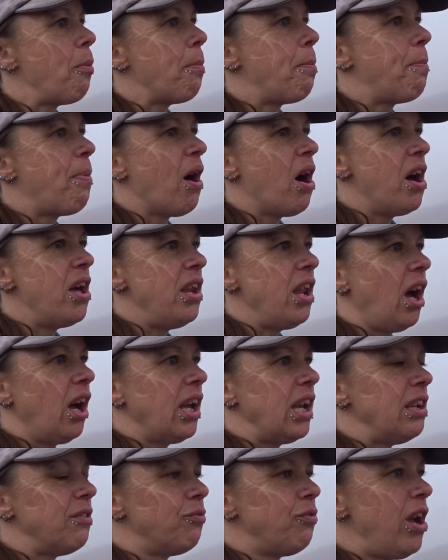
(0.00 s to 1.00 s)
but
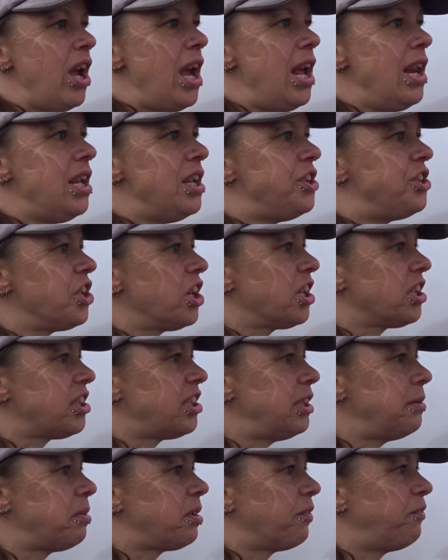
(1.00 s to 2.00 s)
it really just
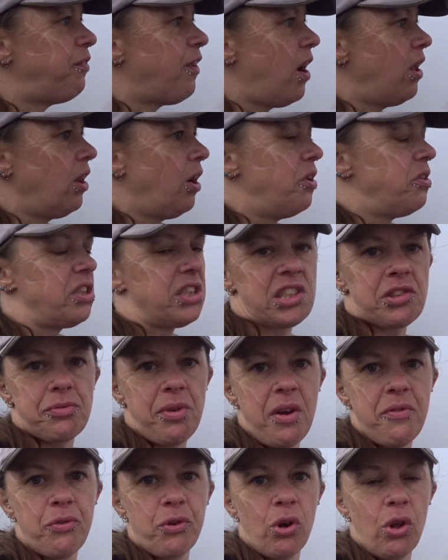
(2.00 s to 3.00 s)
seems to follow this
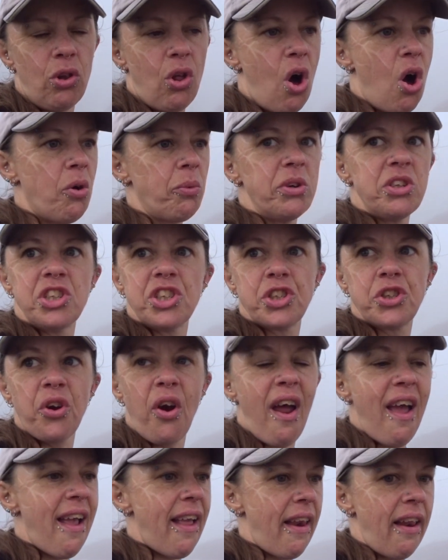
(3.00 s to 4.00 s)
river along, which is
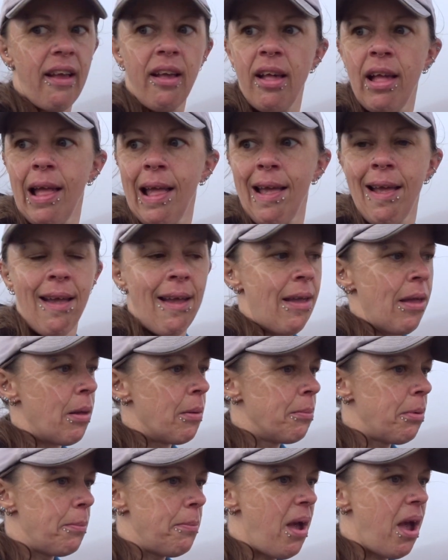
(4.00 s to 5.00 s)
great.
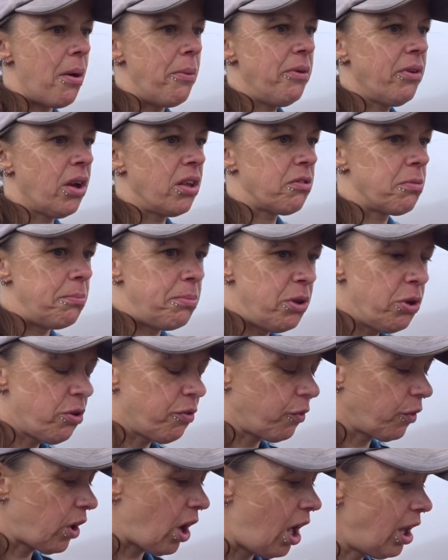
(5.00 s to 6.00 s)
But man, we've got some
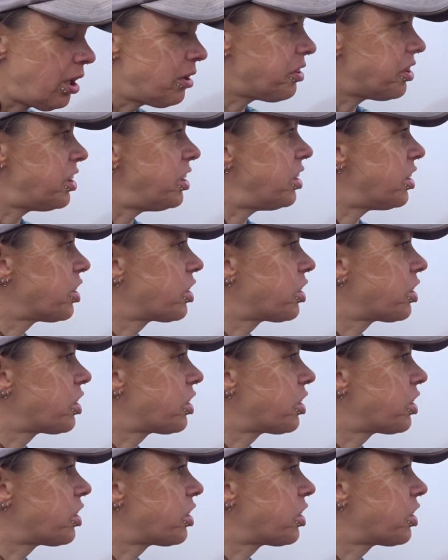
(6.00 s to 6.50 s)
beautiful colours in this